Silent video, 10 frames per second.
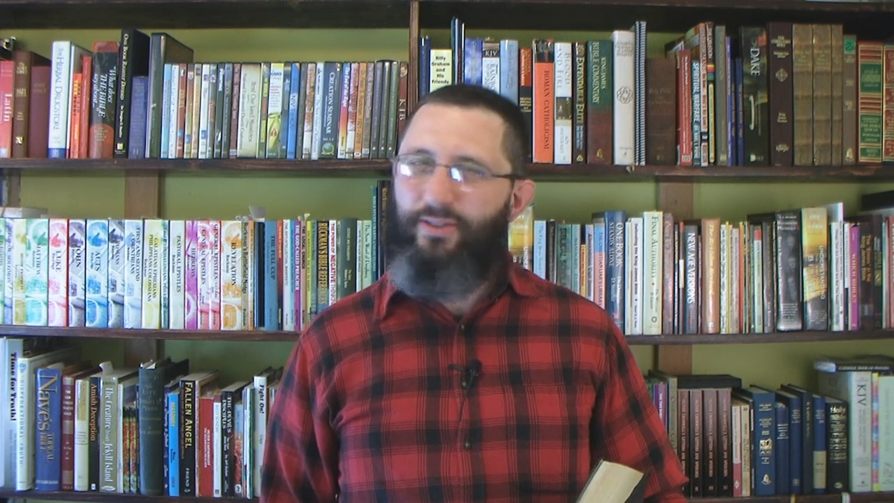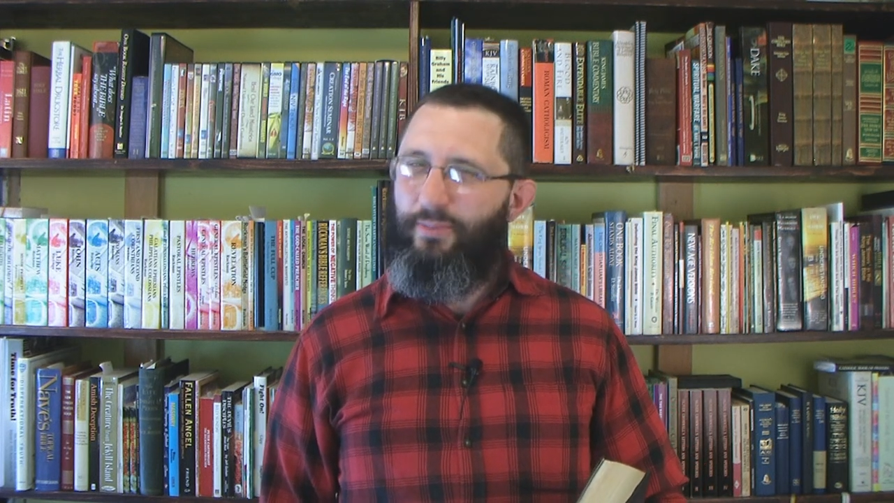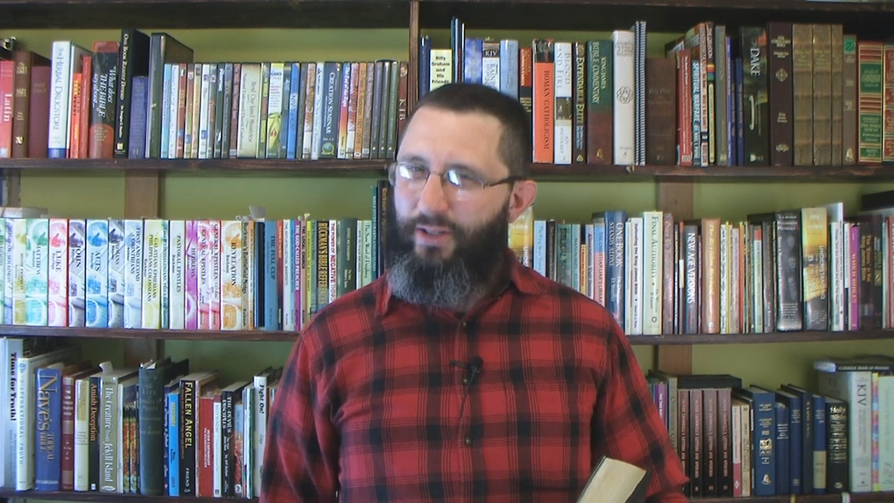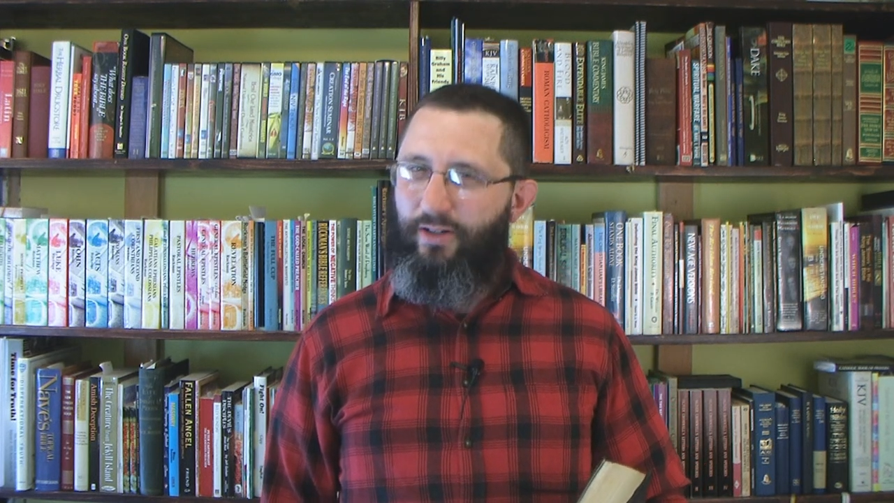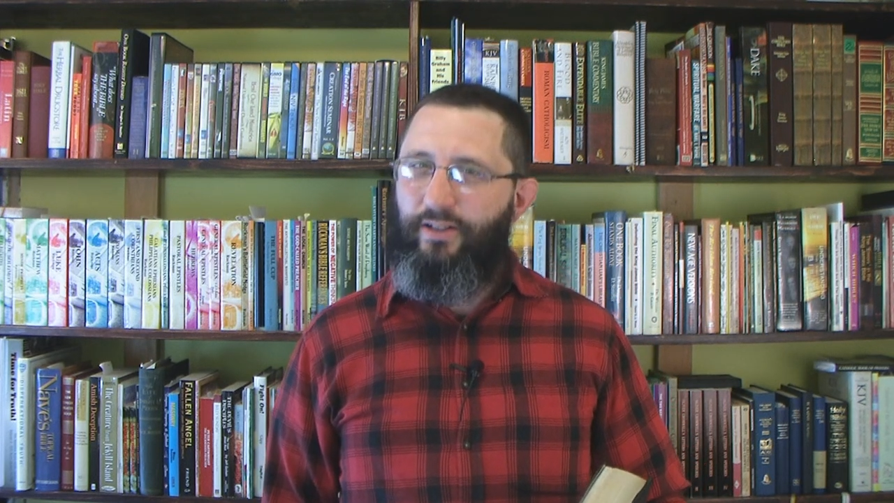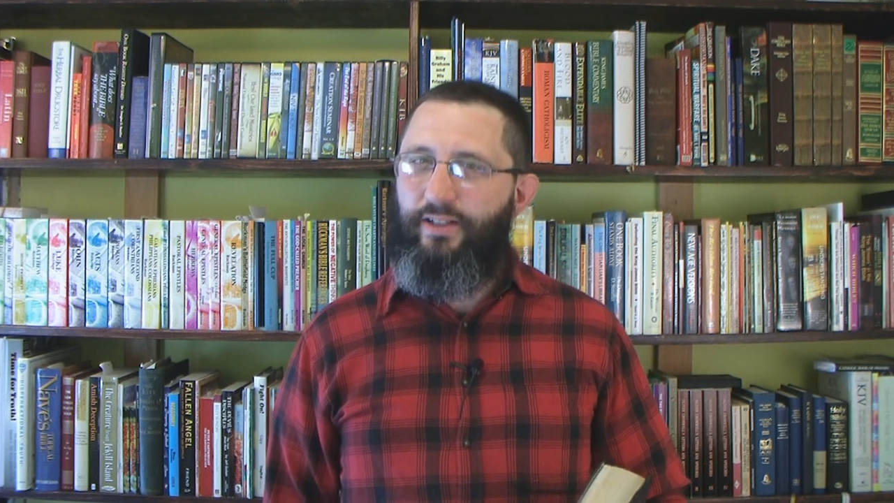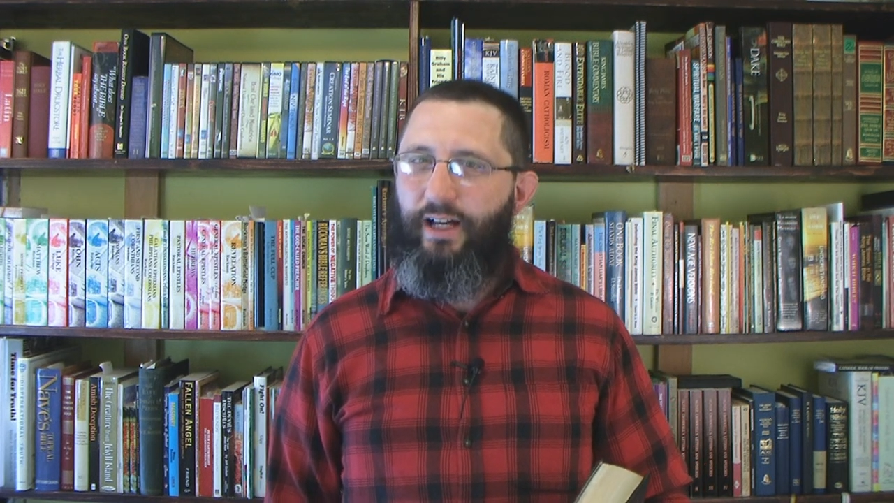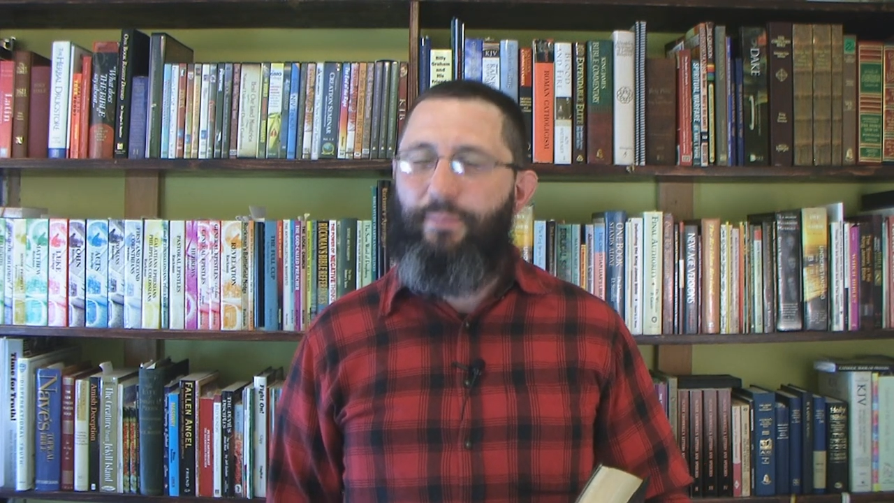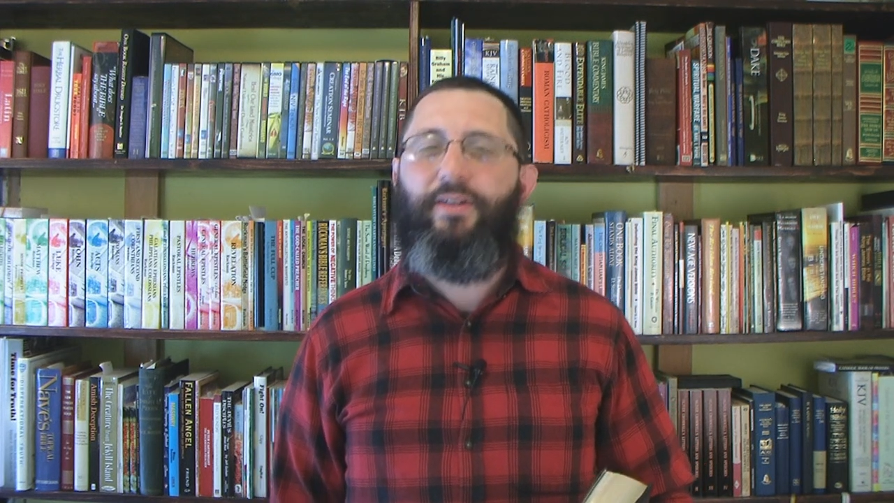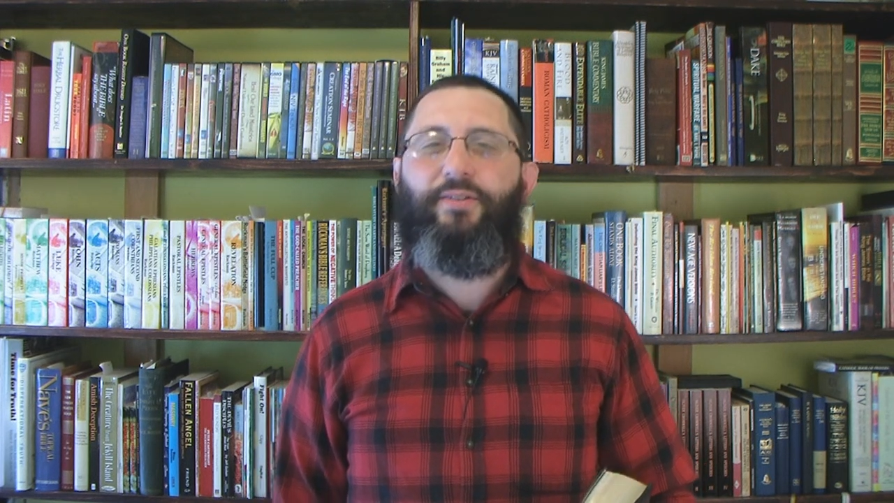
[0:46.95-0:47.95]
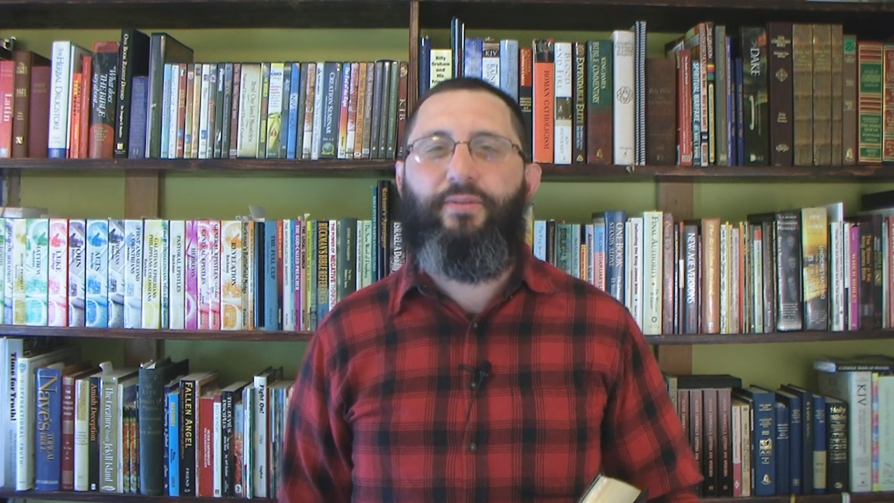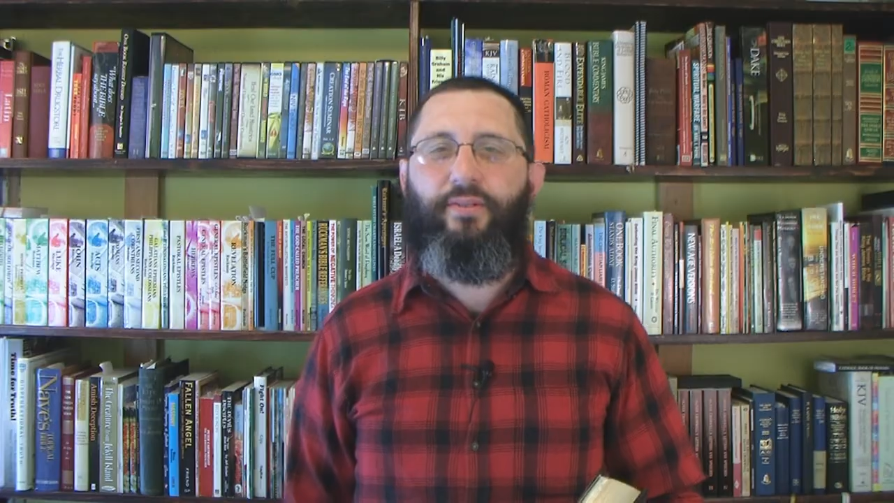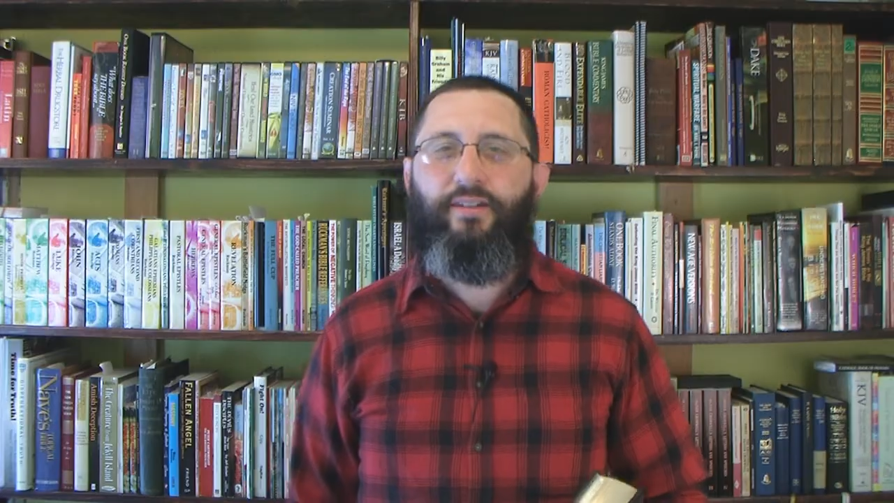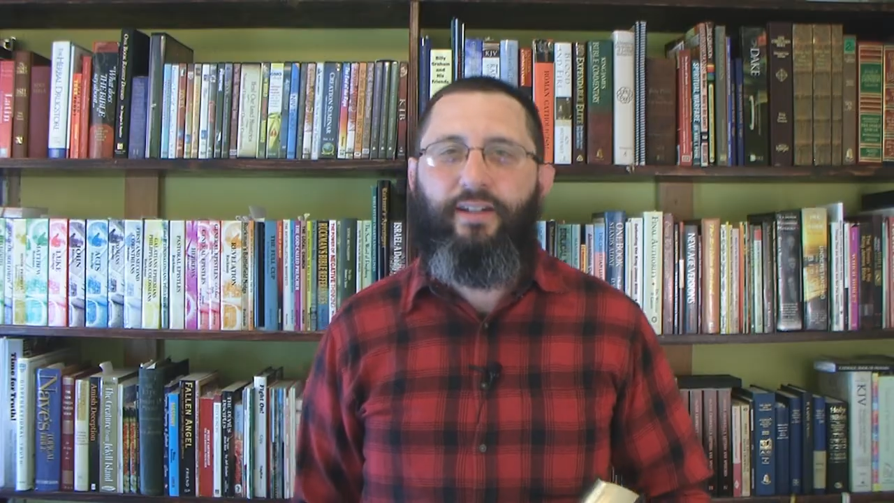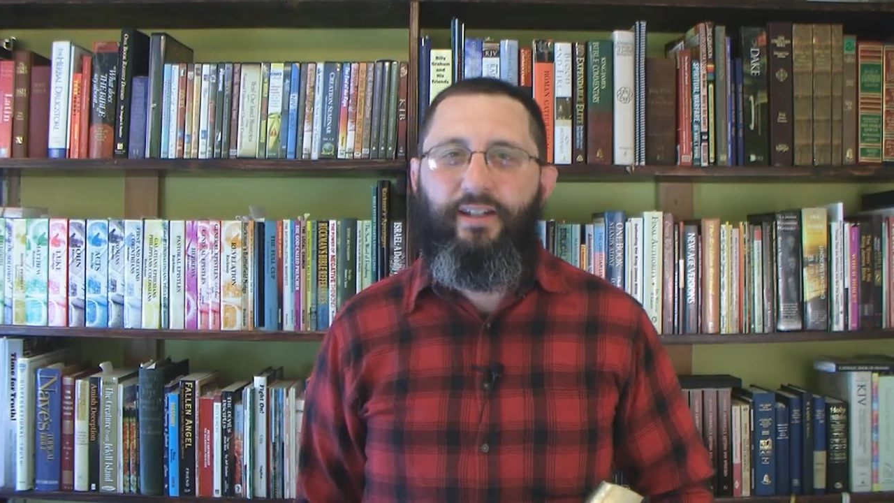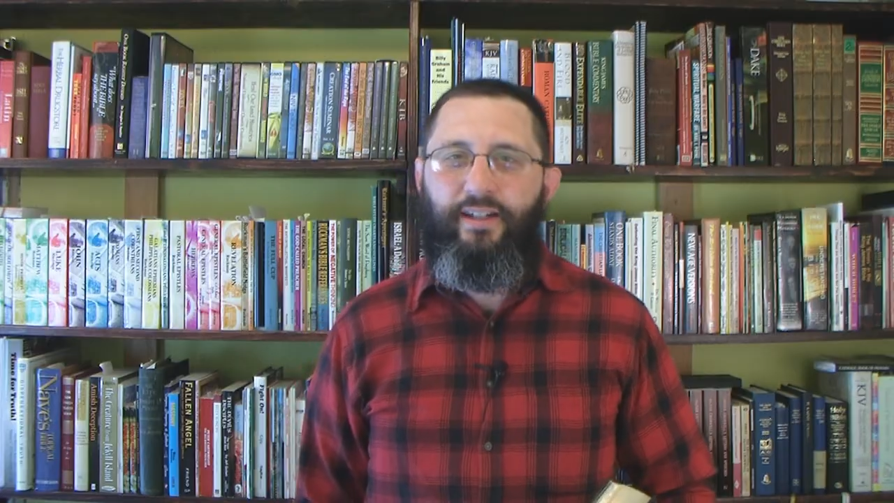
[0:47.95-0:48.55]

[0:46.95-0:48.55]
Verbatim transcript: It's gonna be hard to top this one.